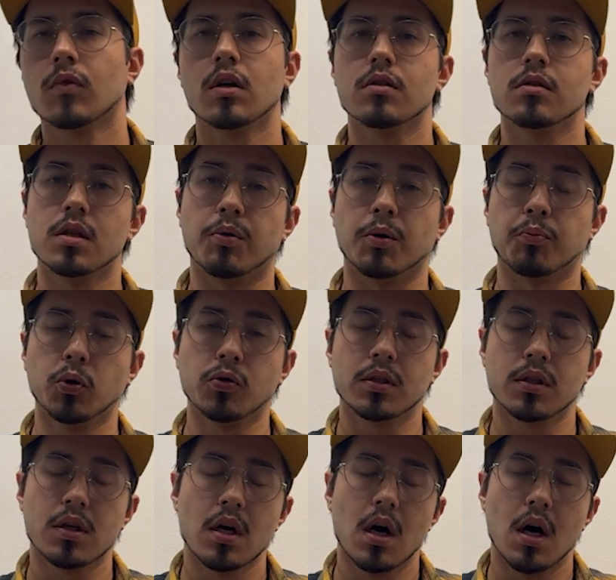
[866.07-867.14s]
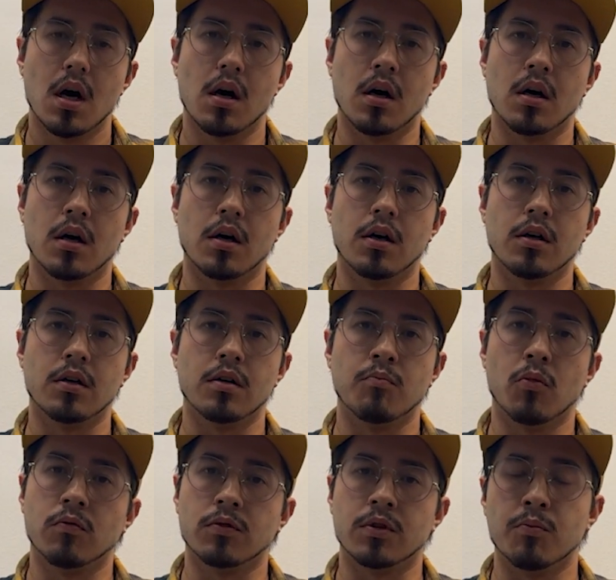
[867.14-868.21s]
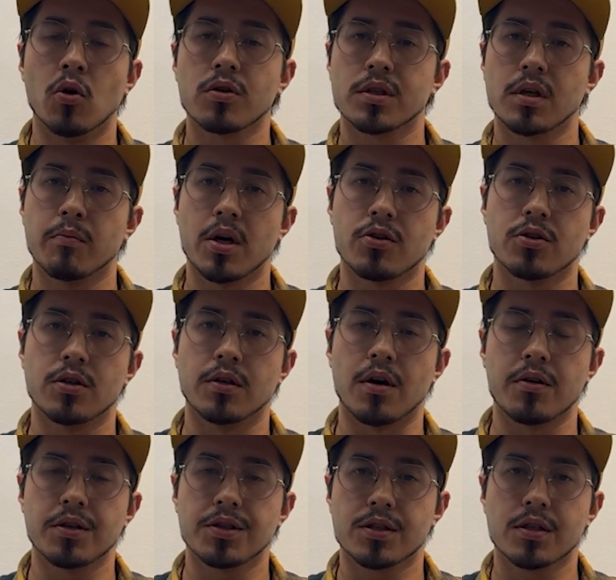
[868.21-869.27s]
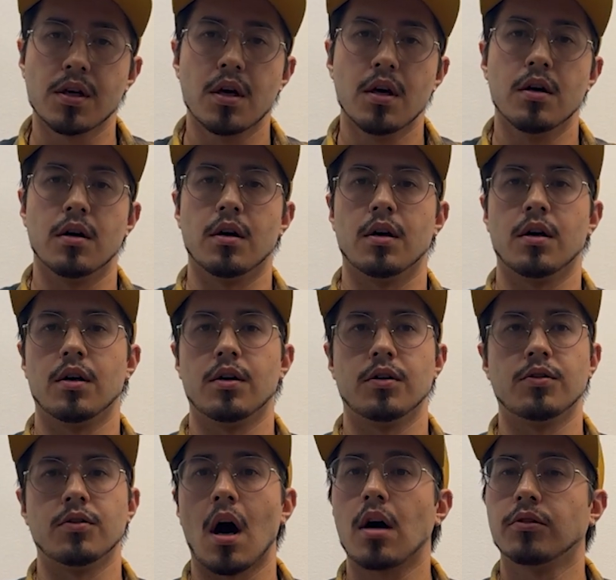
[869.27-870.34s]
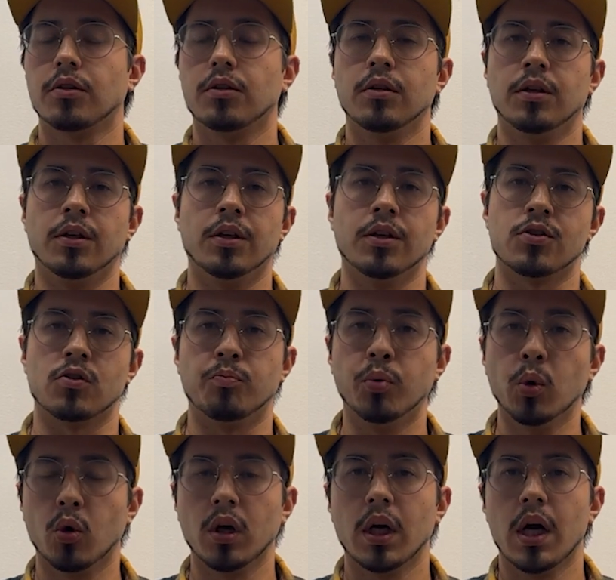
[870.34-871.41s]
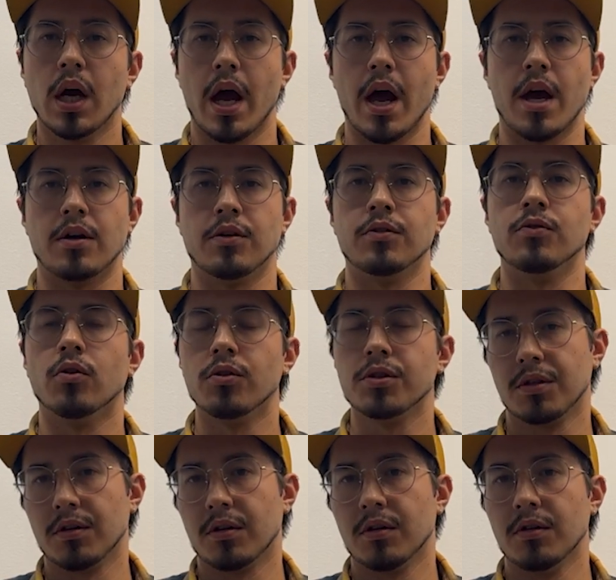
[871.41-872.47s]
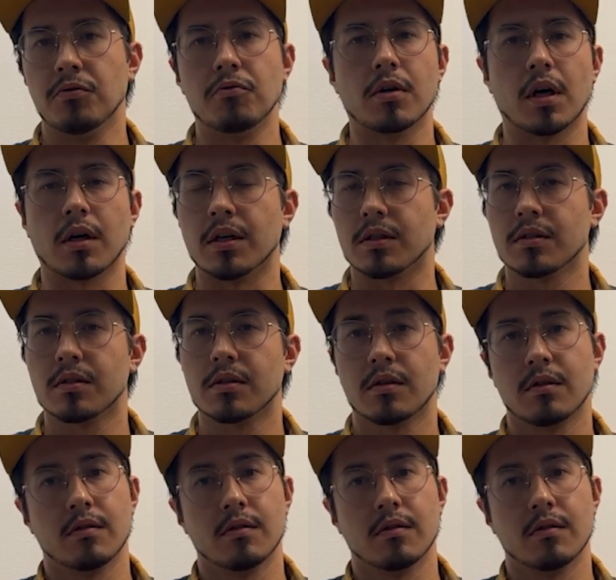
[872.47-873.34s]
Simply put, the more submersion there is, the harder it is to pull and the noisier the hookah gets.